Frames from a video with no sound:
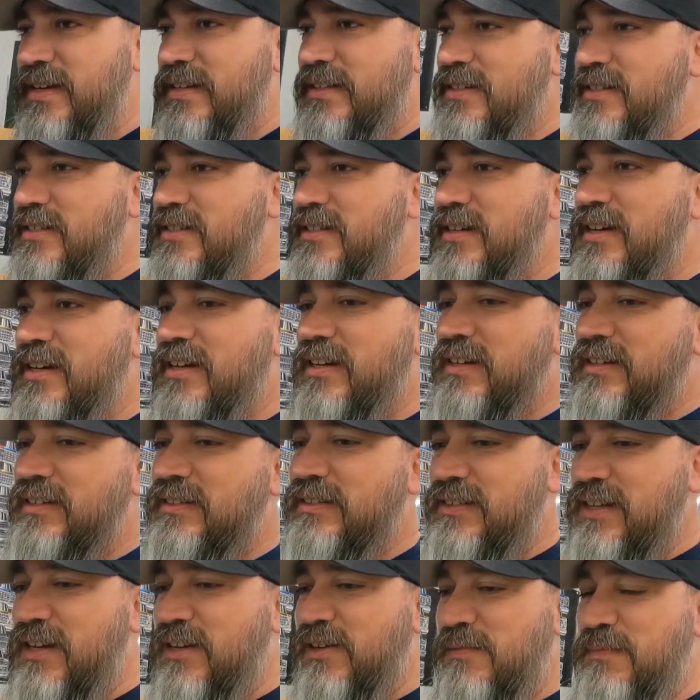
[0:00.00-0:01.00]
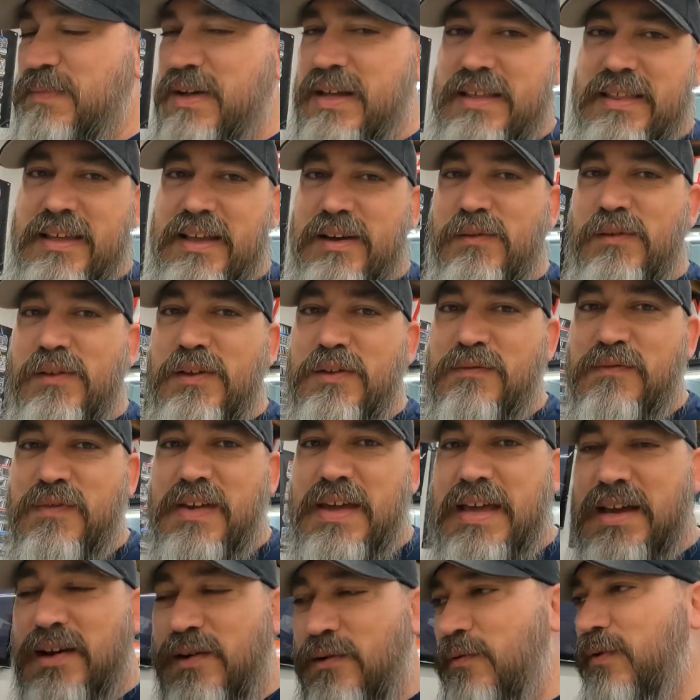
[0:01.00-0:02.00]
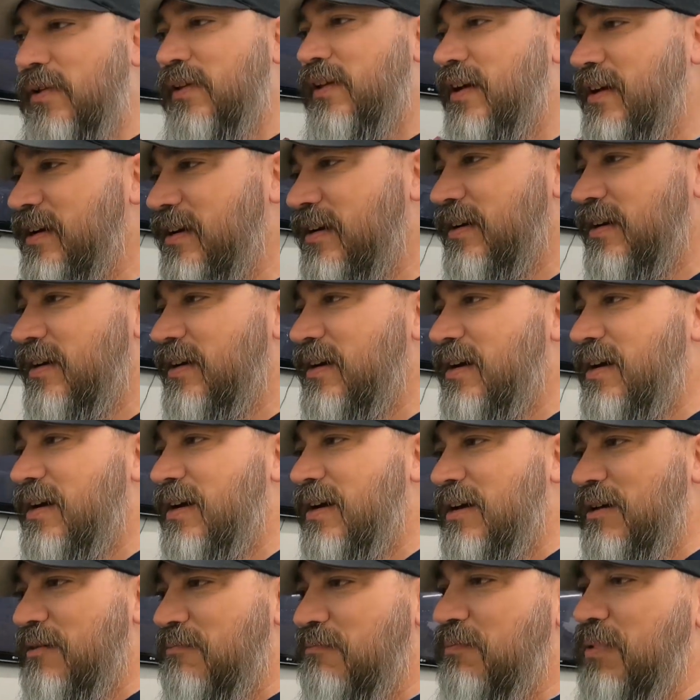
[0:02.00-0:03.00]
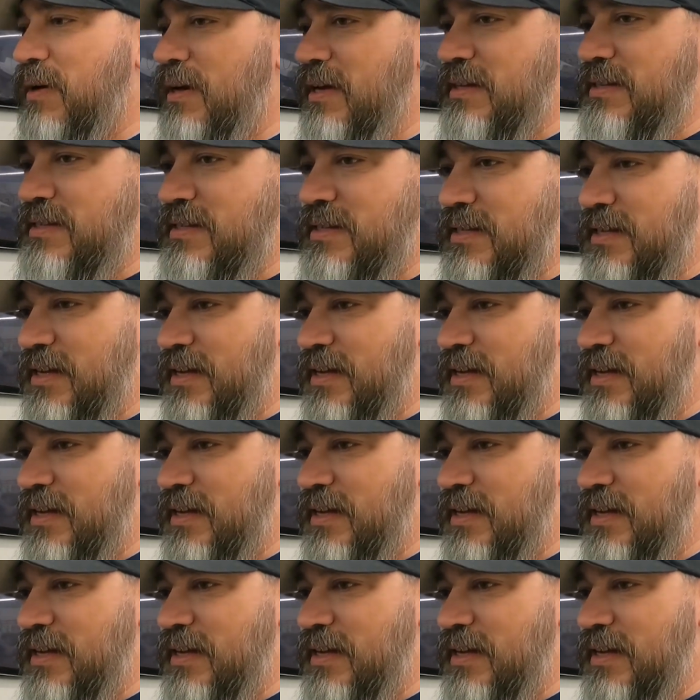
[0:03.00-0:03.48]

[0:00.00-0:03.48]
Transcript: it's not going to be anything really vehicle related, but